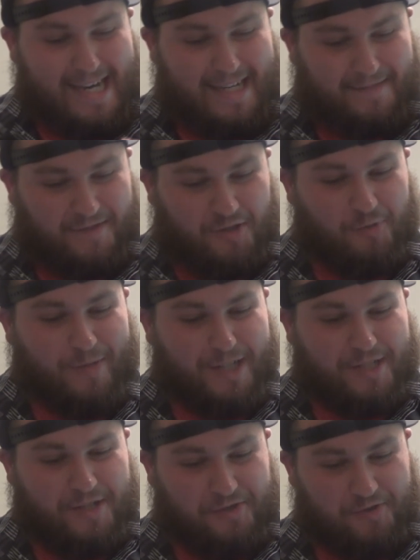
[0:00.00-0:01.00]
have too
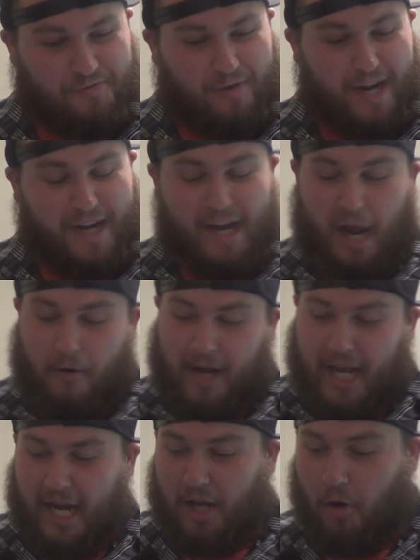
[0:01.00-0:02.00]
much to do right now. I
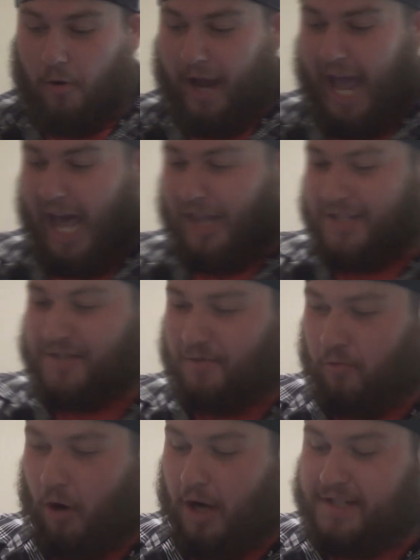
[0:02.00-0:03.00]
gotta go to Alex
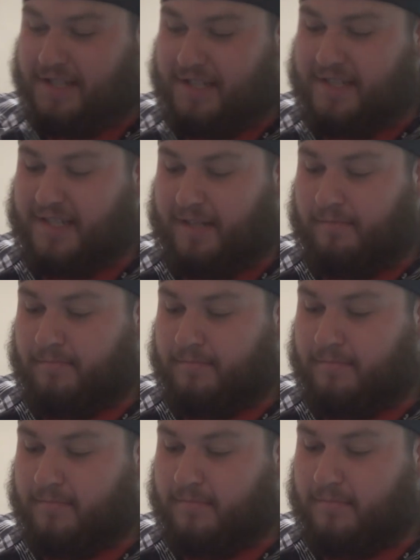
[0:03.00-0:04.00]
Cross's and...
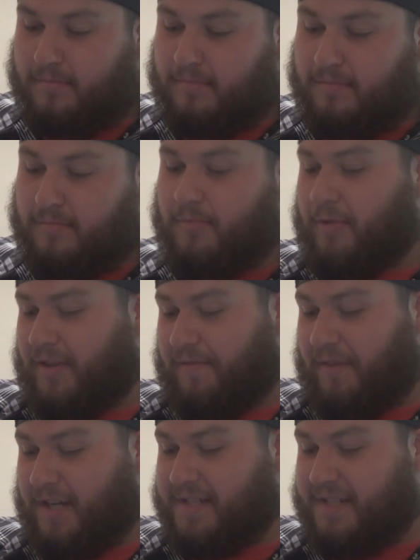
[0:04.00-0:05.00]
What the
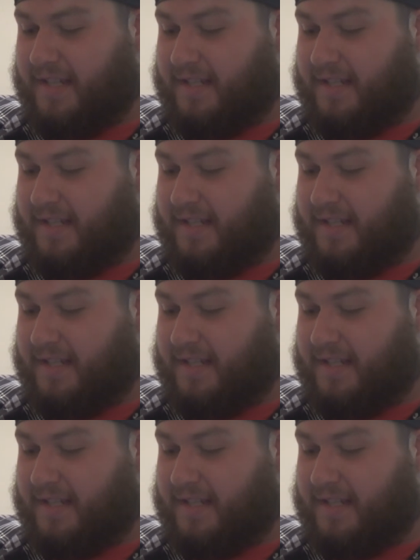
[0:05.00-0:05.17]
fuck is